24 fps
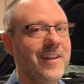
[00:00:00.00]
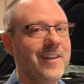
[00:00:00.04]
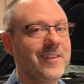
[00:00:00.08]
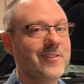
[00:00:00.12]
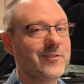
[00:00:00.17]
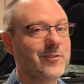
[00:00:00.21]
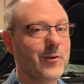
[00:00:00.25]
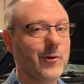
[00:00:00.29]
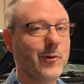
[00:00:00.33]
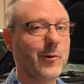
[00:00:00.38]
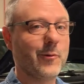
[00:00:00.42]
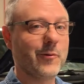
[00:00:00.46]

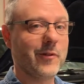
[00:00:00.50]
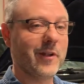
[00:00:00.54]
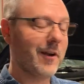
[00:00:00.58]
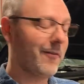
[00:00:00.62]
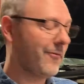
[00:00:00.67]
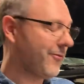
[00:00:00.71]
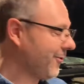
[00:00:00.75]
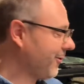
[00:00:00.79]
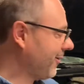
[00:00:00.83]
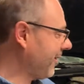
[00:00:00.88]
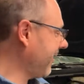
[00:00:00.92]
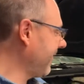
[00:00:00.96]
So
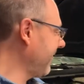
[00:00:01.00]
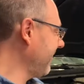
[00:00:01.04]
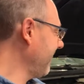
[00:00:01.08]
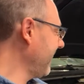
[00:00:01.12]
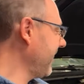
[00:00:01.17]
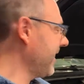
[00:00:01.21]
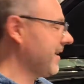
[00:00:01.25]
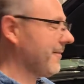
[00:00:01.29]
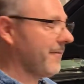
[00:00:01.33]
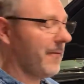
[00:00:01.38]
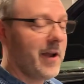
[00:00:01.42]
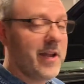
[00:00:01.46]
therefore,
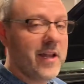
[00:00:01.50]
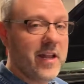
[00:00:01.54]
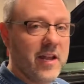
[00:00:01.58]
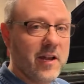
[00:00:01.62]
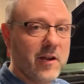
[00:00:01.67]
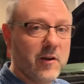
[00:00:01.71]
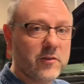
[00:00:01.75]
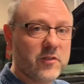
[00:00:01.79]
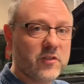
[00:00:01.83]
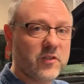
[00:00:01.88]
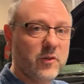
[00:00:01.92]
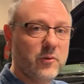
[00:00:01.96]
right, right
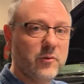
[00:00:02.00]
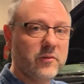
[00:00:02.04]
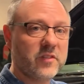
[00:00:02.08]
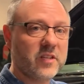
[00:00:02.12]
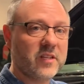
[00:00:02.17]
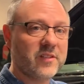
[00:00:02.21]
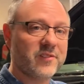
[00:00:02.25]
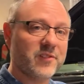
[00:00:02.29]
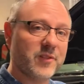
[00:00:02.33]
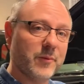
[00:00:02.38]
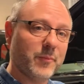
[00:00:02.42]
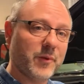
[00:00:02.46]
here, students
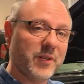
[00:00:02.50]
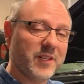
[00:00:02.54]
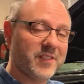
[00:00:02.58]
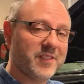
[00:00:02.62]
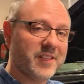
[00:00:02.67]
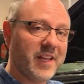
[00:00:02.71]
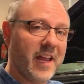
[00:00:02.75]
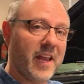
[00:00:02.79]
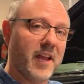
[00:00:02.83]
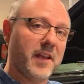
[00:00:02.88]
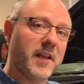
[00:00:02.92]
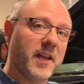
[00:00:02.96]
can simply
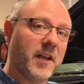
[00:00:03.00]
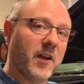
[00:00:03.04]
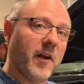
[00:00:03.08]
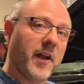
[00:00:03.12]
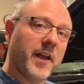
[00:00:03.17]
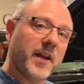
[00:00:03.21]
stand here.